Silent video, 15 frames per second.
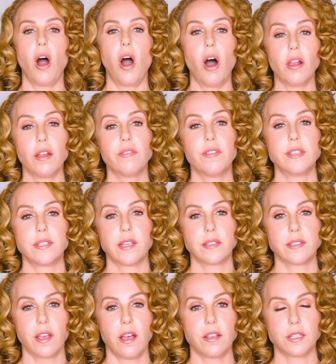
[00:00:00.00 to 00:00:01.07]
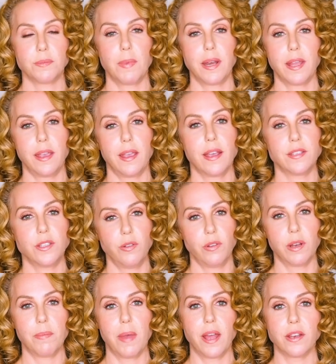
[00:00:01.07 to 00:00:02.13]
All of these things cost money, as you
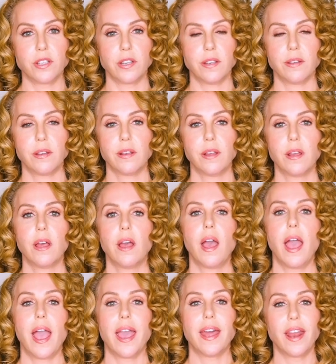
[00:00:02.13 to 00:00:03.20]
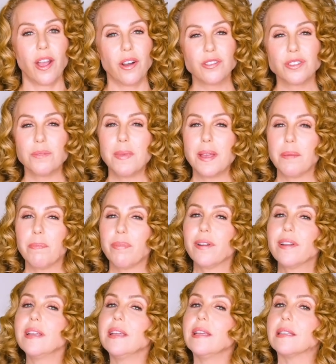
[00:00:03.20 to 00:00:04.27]
can imagine. And I also made a
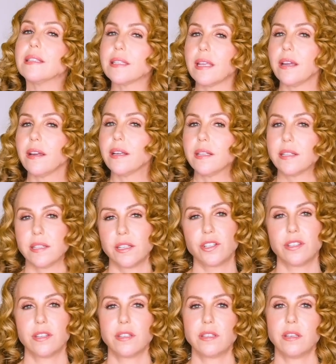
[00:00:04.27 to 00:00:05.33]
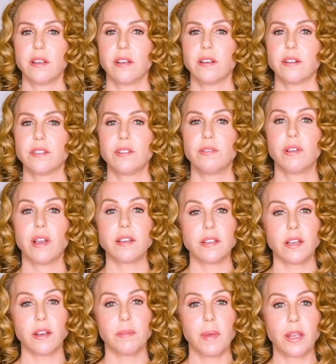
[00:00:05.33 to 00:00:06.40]
pretty scary decision this year to cut
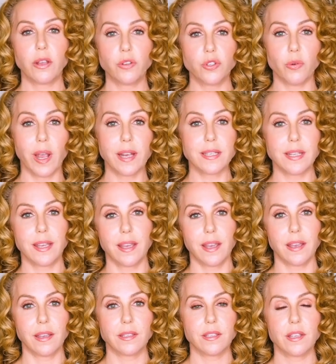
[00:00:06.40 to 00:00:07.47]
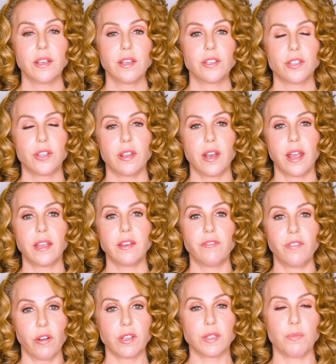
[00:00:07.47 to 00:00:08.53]
down on my directing gigs so that I could
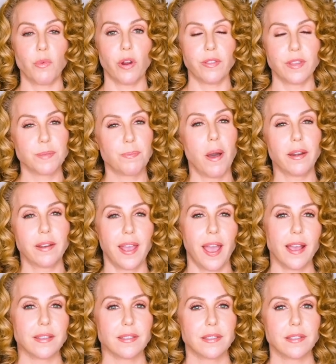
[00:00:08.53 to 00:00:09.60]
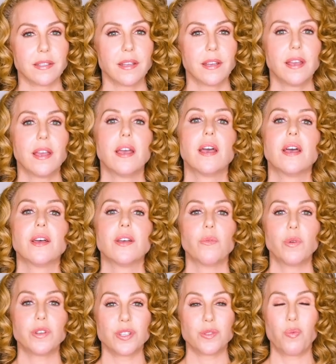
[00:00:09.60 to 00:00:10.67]
focus more on this podcast,
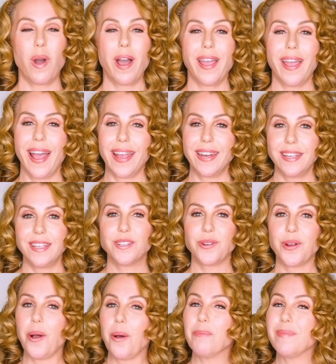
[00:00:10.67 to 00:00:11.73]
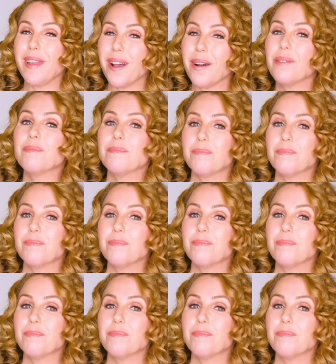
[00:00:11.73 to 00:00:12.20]
which is why I need your help now